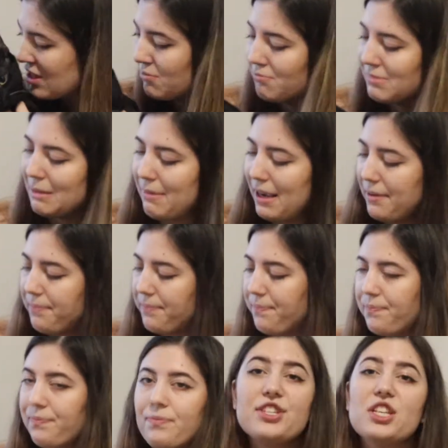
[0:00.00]
Bye bye.
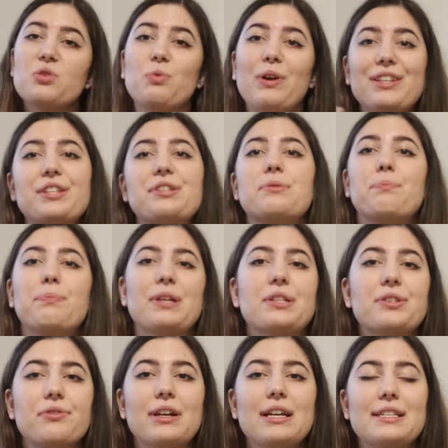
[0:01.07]
Just went to
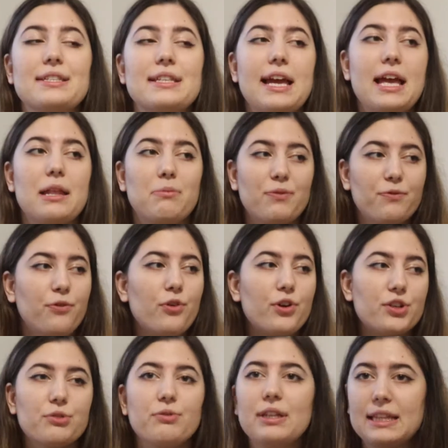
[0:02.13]
Pinterest, and before
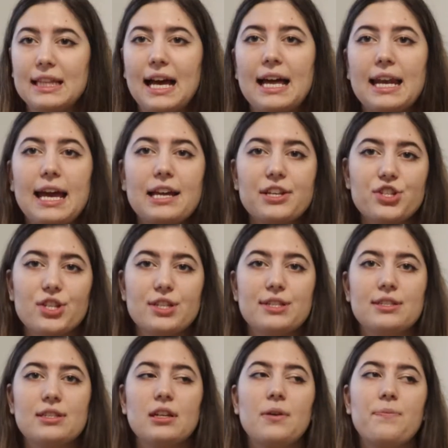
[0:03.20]
doing that I
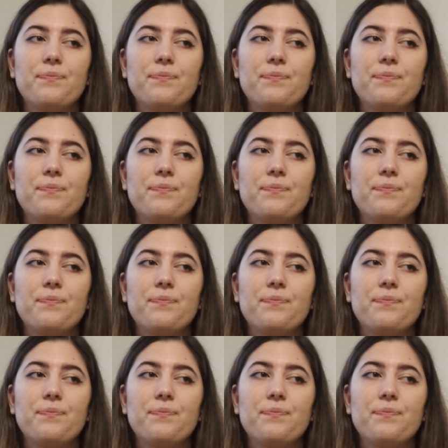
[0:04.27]
just